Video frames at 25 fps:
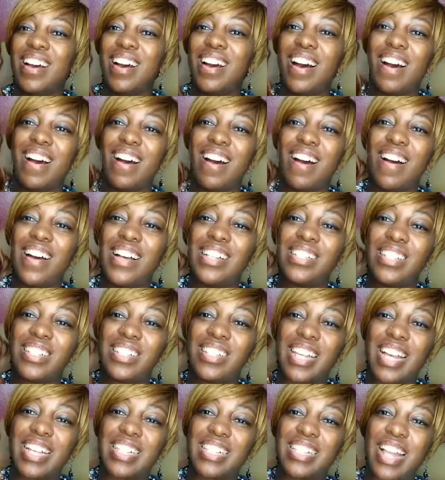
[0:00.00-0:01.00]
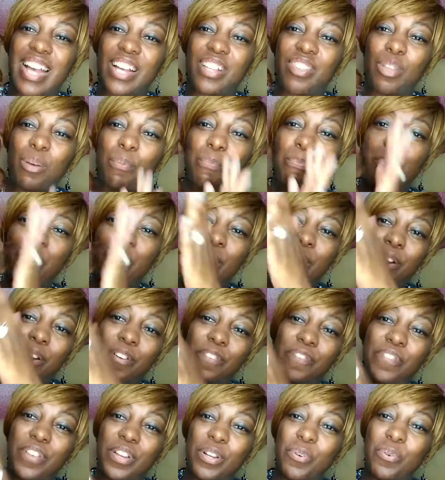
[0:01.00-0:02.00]
Oh, it just has like the
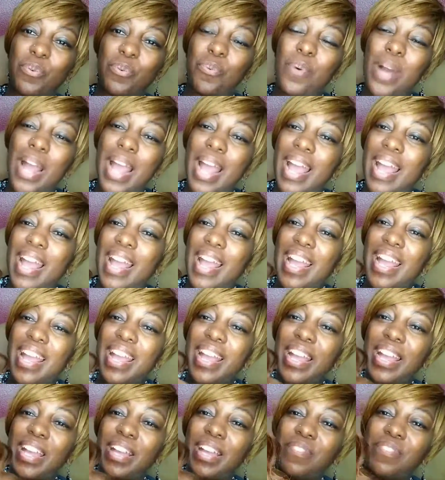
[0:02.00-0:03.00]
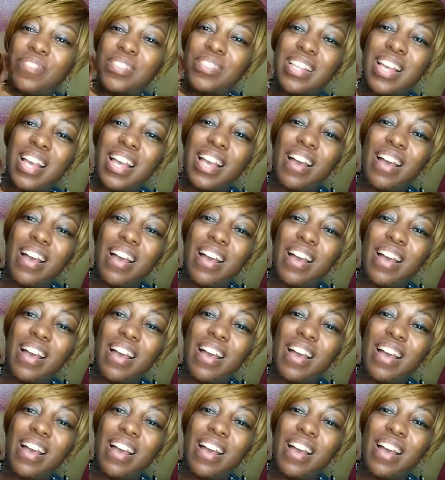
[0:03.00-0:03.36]
perfect waves.